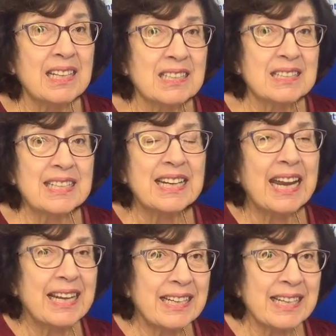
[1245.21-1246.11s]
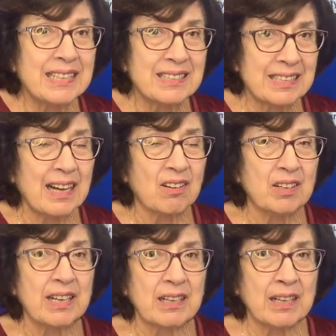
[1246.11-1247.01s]
is the ending sound,
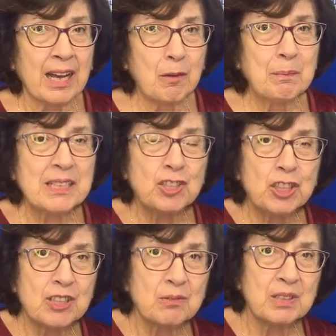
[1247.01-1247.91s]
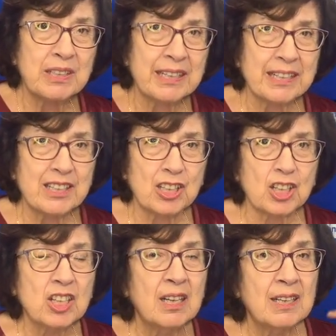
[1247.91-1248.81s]
and helping children
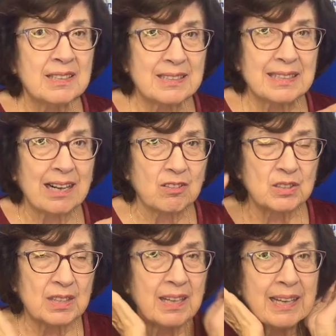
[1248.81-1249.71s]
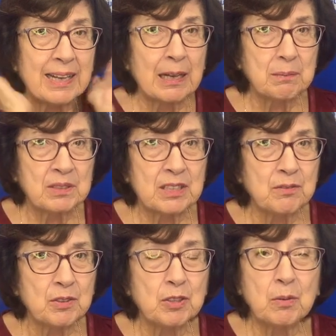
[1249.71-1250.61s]
hear sounds helps
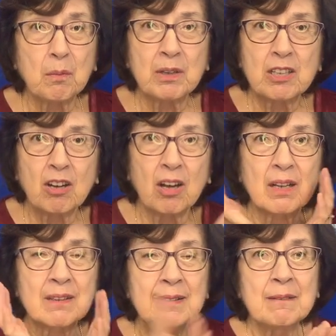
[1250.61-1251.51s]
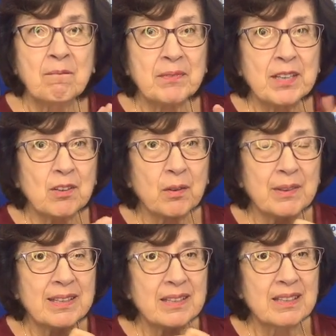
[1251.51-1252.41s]
them do what we call, you know,
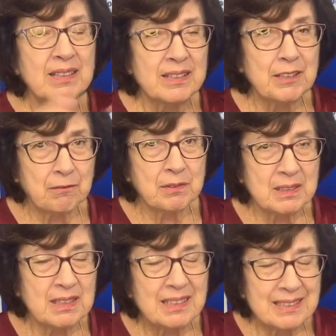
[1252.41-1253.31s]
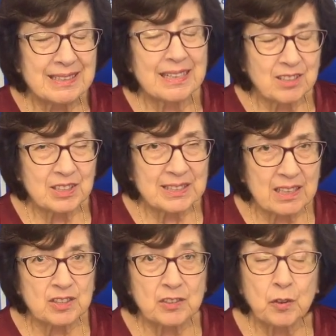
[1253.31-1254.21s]
different letter
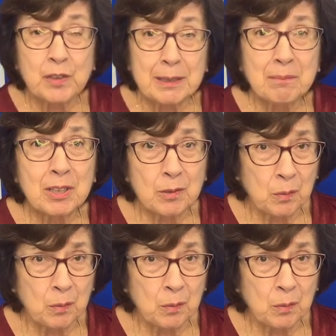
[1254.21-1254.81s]
sounds, phonemic